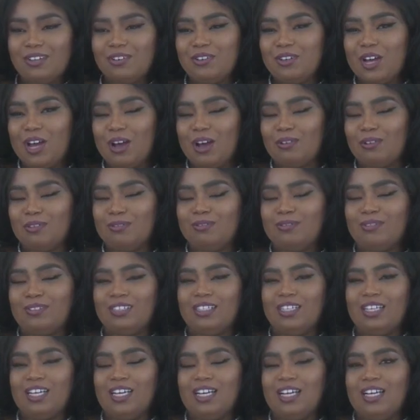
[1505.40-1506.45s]
You know,
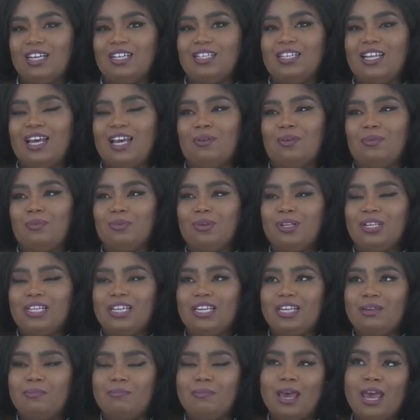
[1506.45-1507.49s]
that
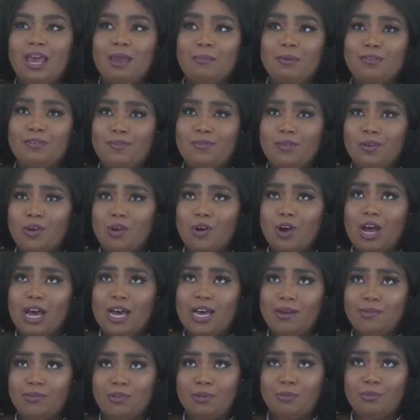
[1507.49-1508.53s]
really made me feel
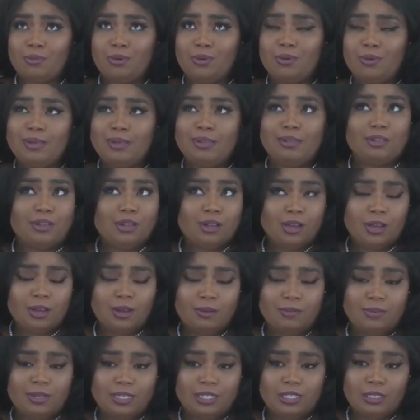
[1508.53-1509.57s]
comfortable and
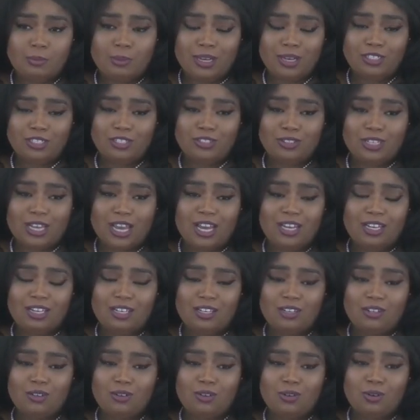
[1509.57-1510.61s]
loved and special.
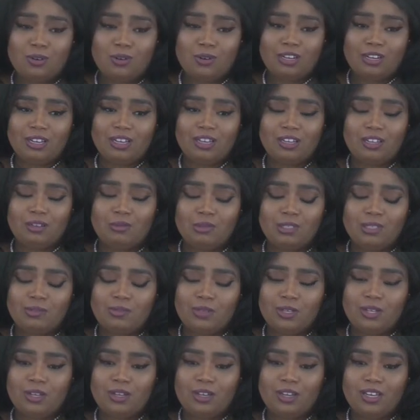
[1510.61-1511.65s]
That little old lady was
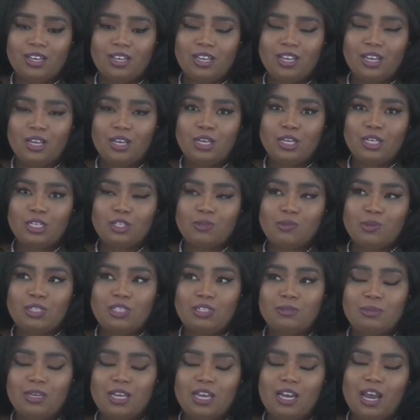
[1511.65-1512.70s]
very
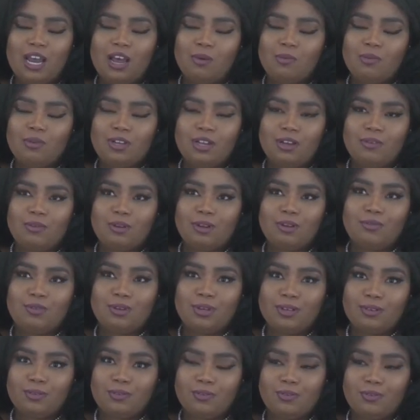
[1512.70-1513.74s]
sweet to me. And I will never,
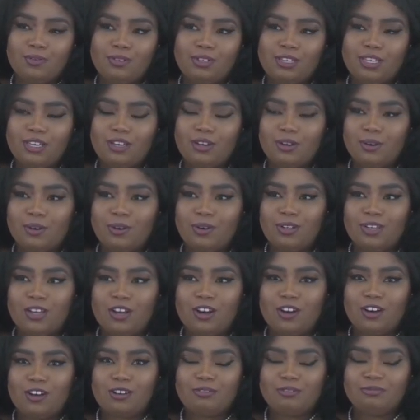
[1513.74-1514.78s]
ever, ever forget her,
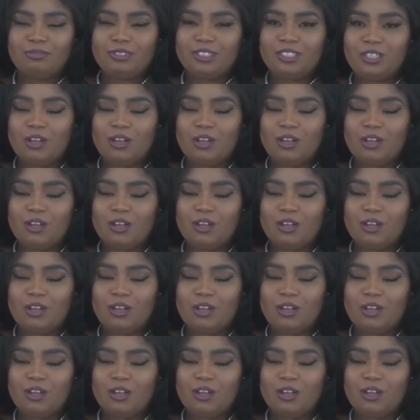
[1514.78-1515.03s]
y'all.